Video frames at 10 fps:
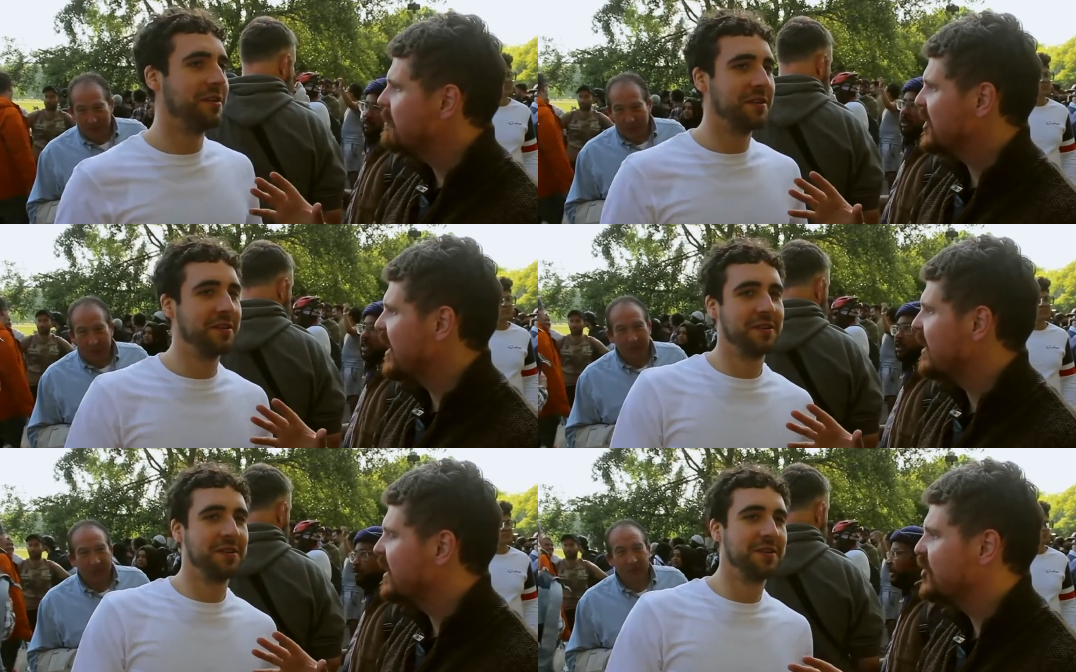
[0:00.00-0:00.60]
Speaker 1: I'm
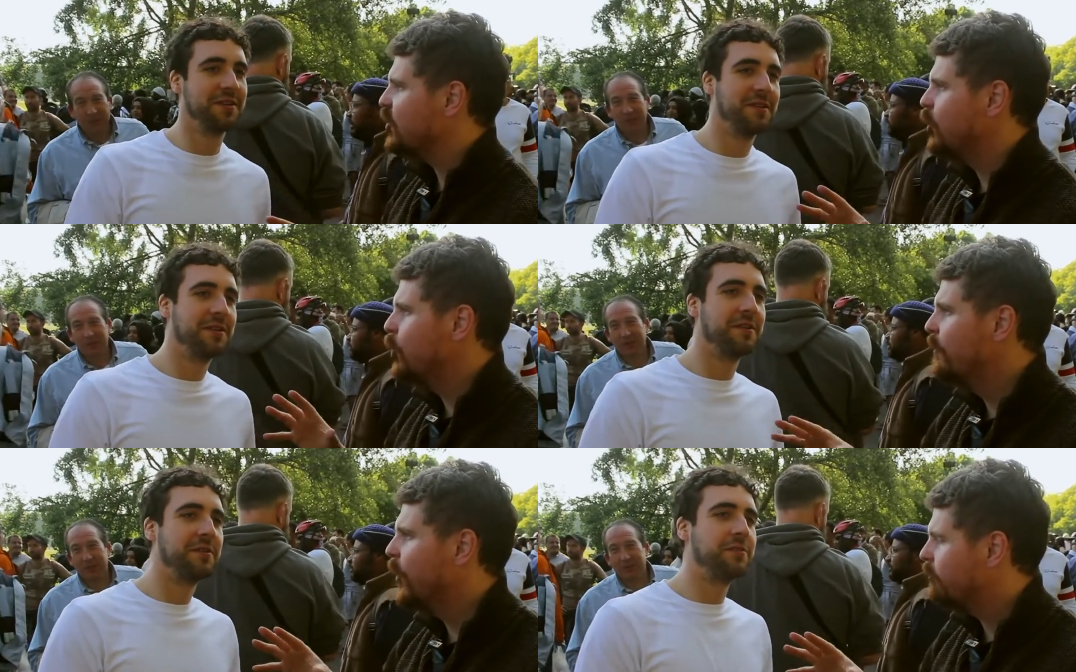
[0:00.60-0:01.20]
saying is
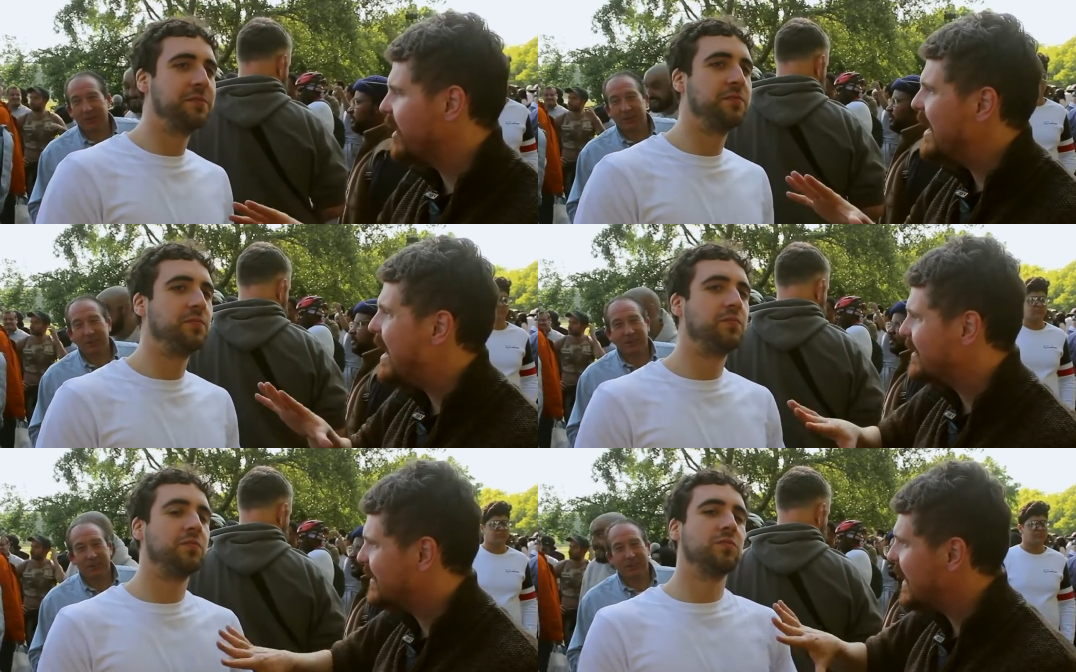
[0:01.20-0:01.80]
you've already
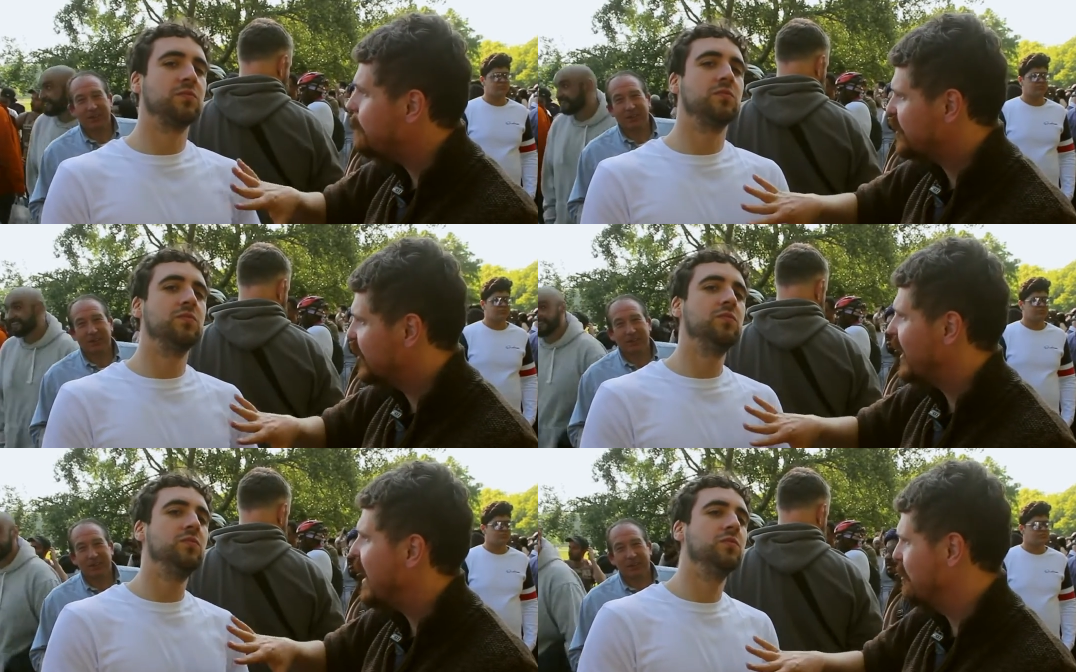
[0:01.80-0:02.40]

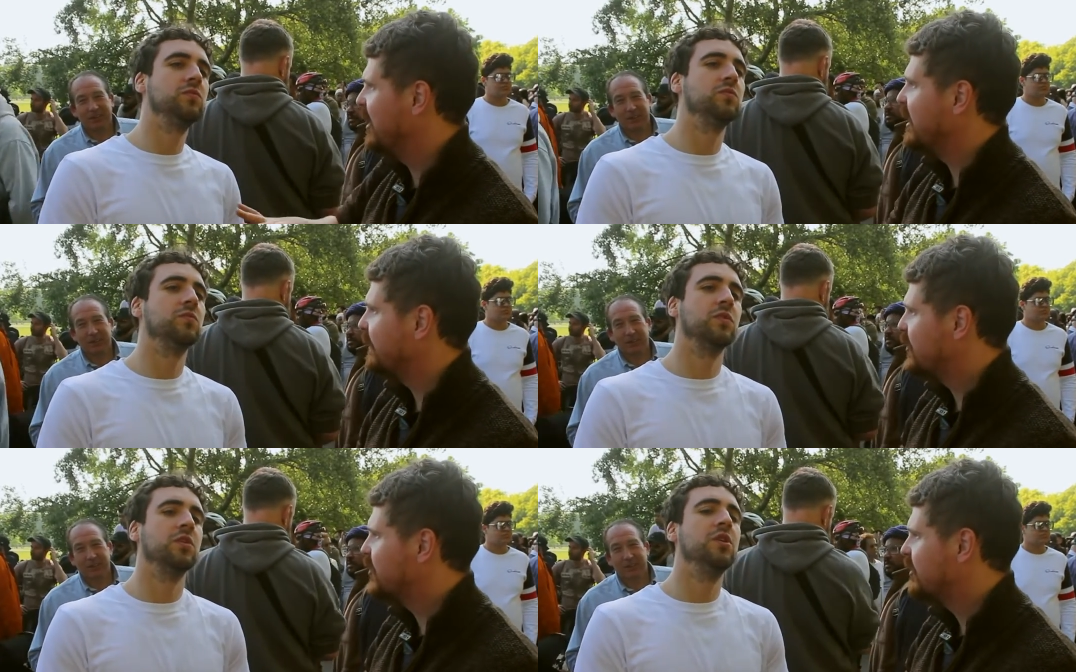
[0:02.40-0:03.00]
accepted our
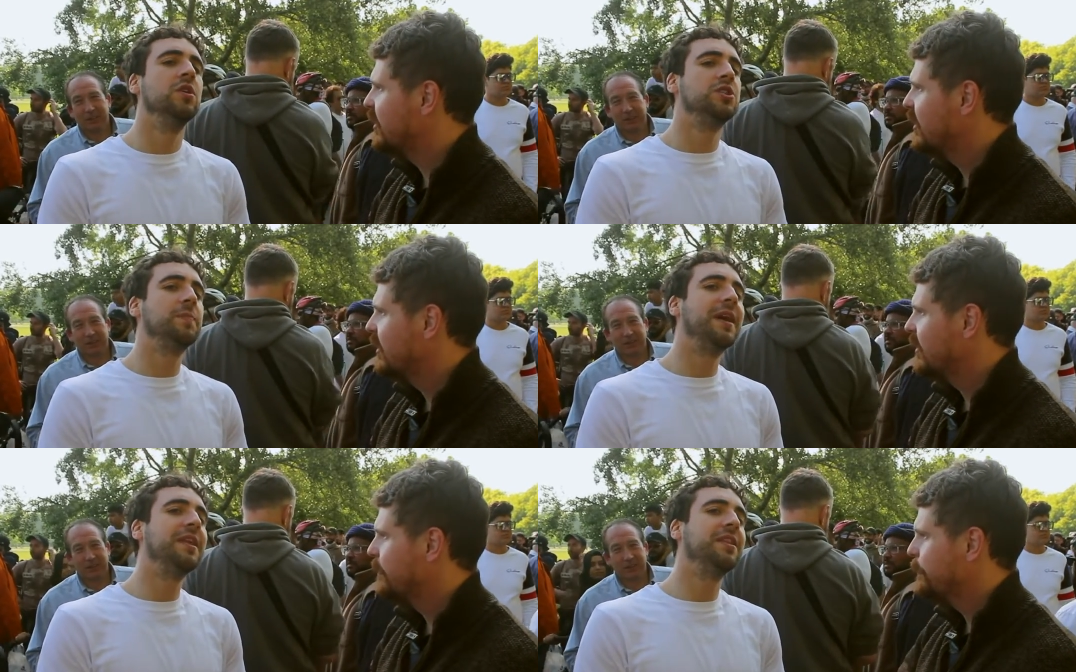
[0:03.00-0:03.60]
beliefs. So,
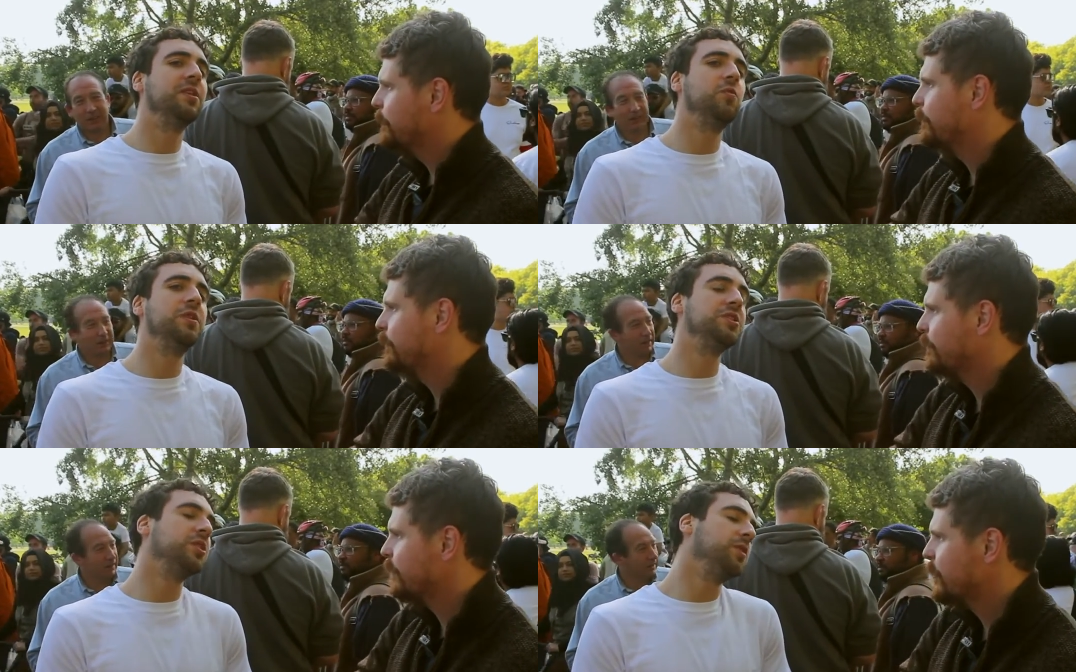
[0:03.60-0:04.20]
Speaker 2: but the,
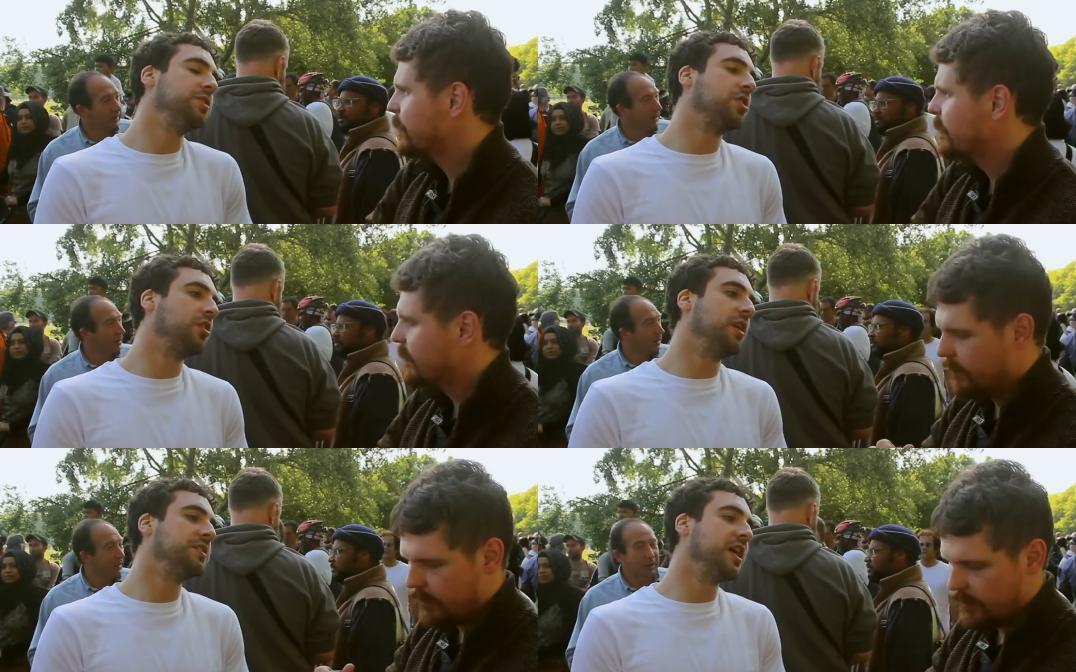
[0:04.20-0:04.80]
what, so what does the
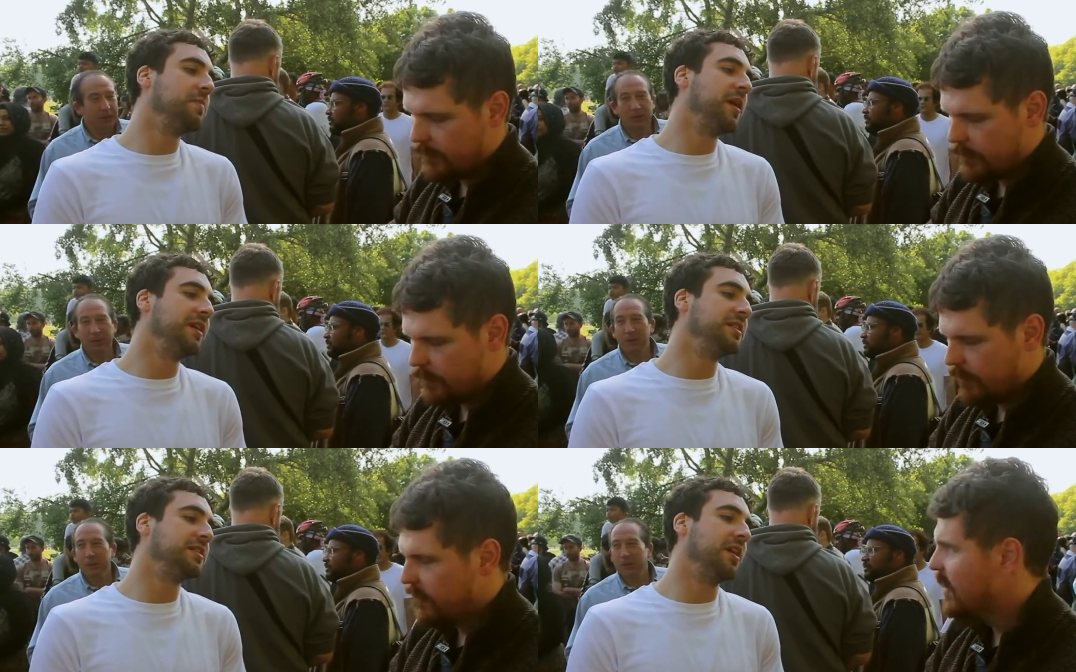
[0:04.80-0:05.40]
Quran say
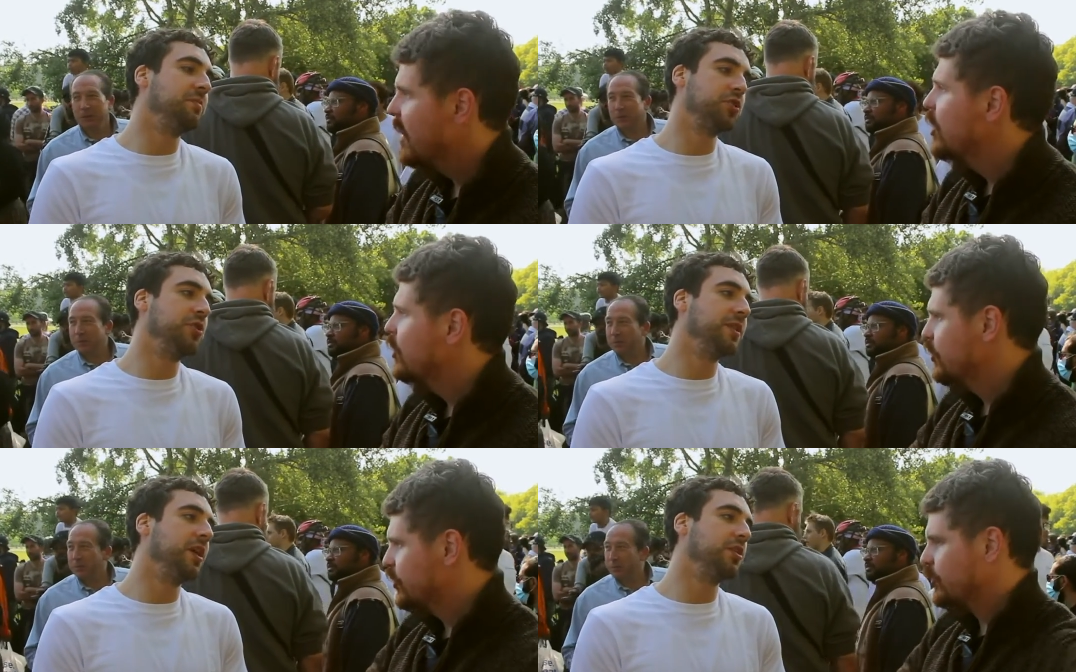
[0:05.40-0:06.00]
about Isa? I'm sure
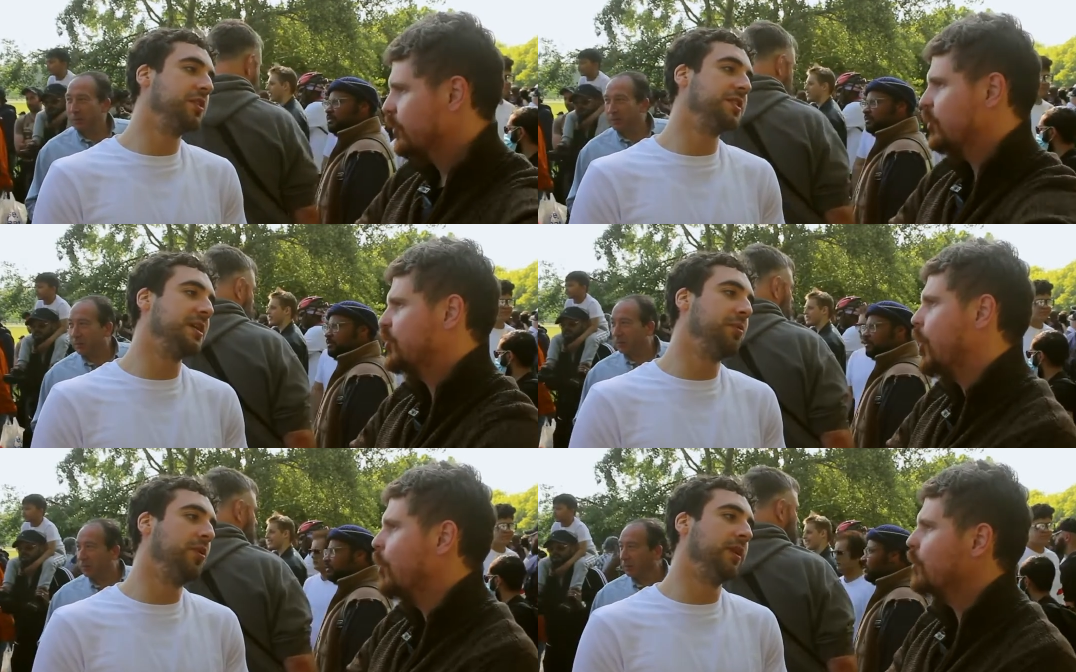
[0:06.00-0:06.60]
it would argue the
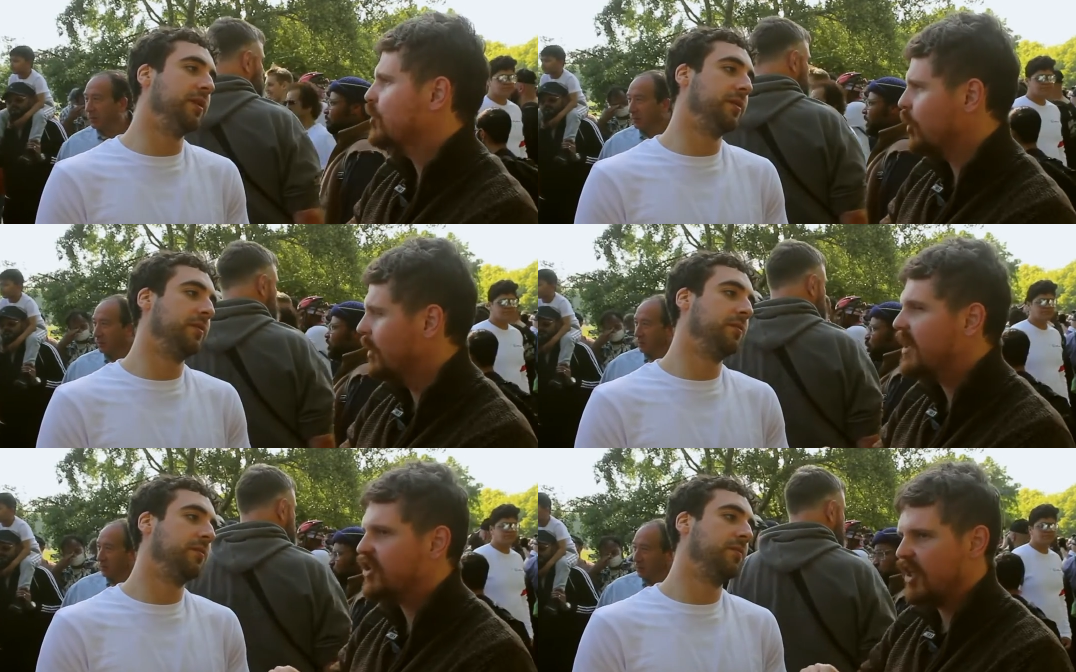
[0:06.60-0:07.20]
same So, point.
Speaker 1: so
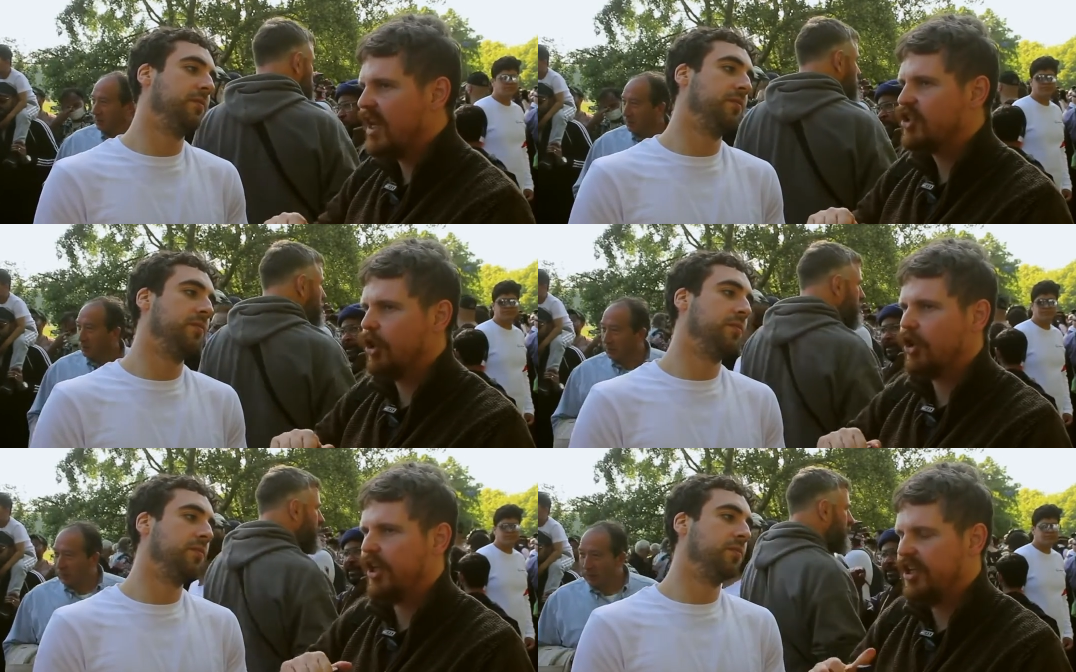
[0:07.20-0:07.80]
let's let's look at